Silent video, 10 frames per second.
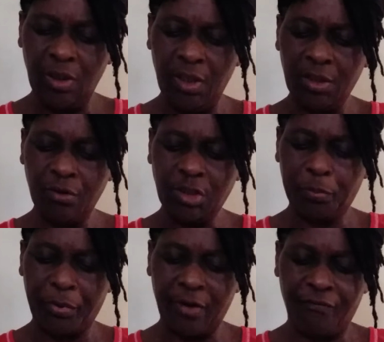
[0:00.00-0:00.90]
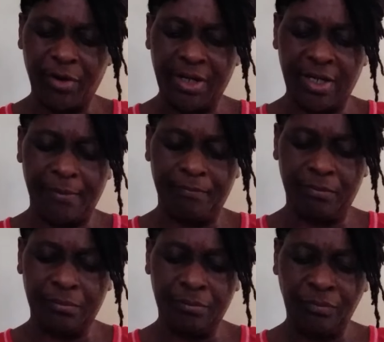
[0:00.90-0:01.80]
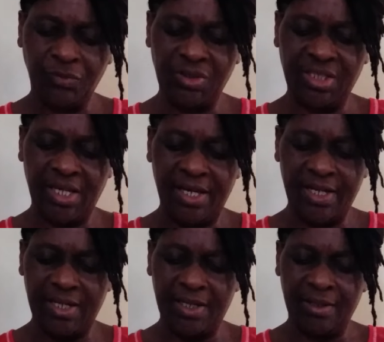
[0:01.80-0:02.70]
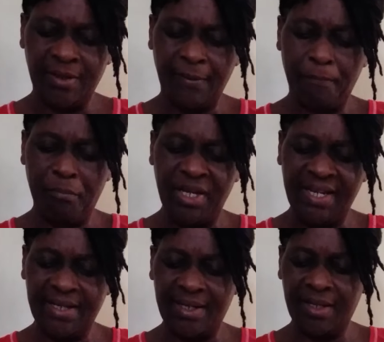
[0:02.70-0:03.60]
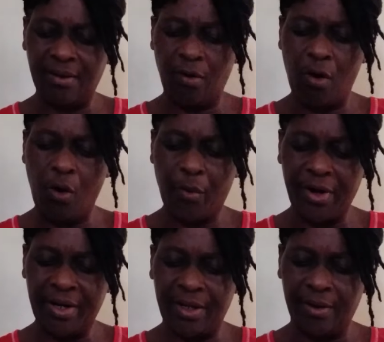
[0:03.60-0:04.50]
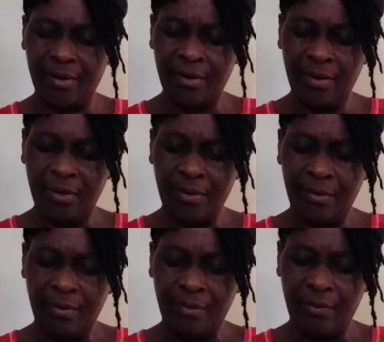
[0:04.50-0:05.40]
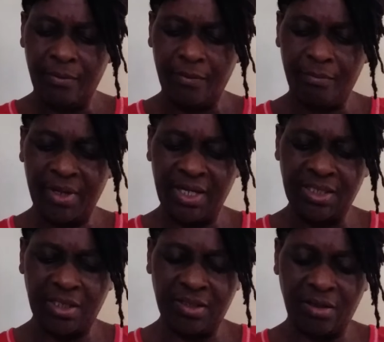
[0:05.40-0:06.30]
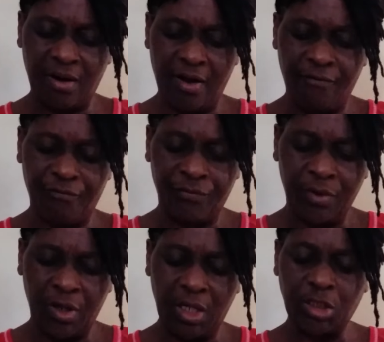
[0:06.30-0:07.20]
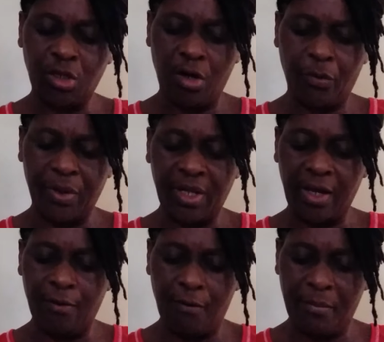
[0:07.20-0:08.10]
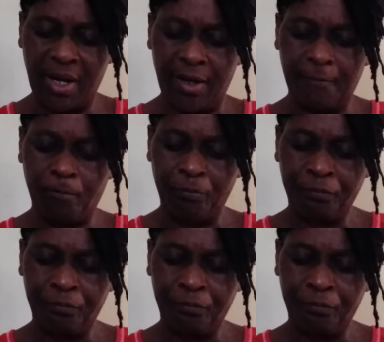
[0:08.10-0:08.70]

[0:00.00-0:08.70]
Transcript: Let us pray for them daily, minutely, hourly. My sister have a talk with a young man,